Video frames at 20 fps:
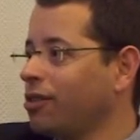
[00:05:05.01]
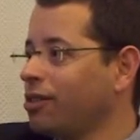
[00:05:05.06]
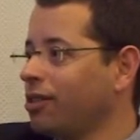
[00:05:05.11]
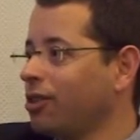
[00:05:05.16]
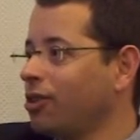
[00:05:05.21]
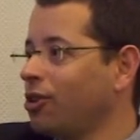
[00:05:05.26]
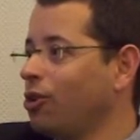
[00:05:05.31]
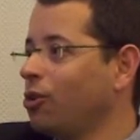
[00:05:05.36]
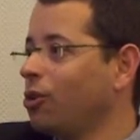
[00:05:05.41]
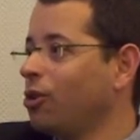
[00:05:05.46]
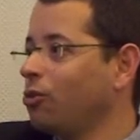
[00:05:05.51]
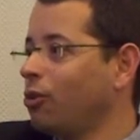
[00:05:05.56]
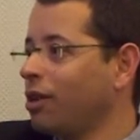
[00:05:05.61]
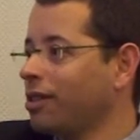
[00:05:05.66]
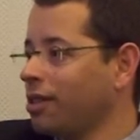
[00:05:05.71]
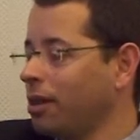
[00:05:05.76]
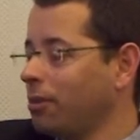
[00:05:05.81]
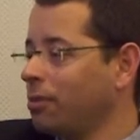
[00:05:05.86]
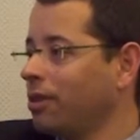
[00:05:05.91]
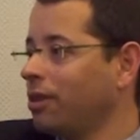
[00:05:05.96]
years ago and
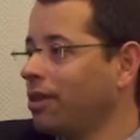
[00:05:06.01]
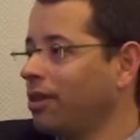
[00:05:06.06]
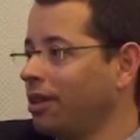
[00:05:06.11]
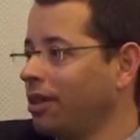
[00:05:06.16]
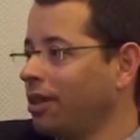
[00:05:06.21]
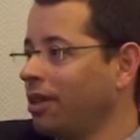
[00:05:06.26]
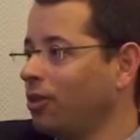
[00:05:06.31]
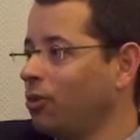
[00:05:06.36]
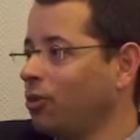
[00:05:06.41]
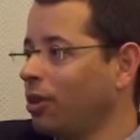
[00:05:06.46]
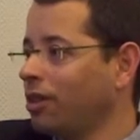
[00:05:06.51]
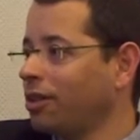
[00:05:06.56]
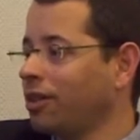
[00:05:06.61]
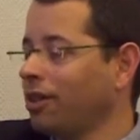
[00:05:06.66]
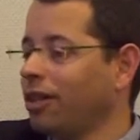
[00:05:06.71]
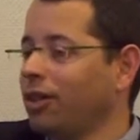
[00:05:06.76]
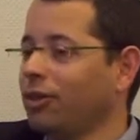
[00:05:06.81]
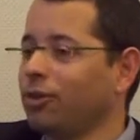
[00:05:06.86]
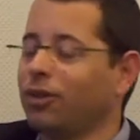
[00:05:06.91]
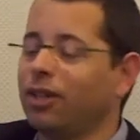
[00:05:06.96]
what's happening
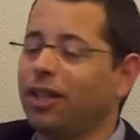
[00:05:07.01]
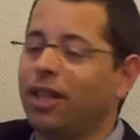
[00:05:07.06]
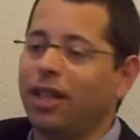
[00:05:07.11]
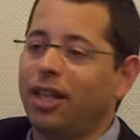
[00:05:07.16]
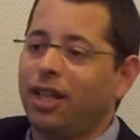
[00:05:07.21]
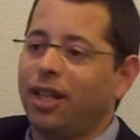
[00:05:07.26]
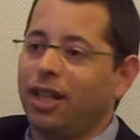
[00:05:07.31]
right now,